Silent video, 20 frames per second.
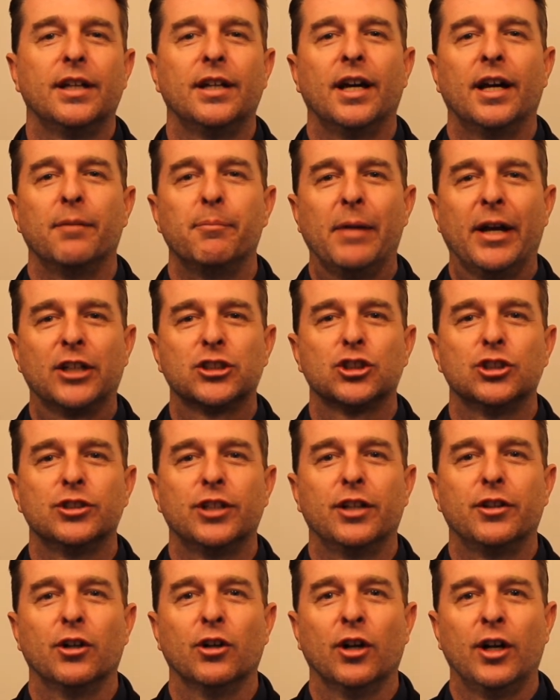and make sure
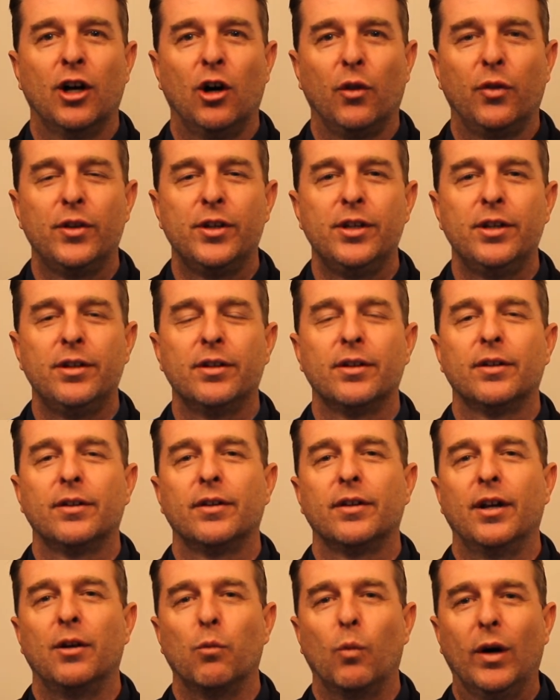that they're healthy
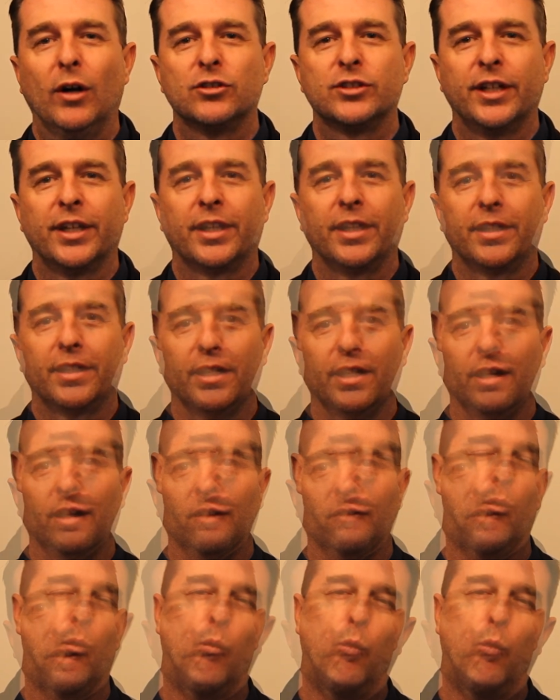and well taken care of.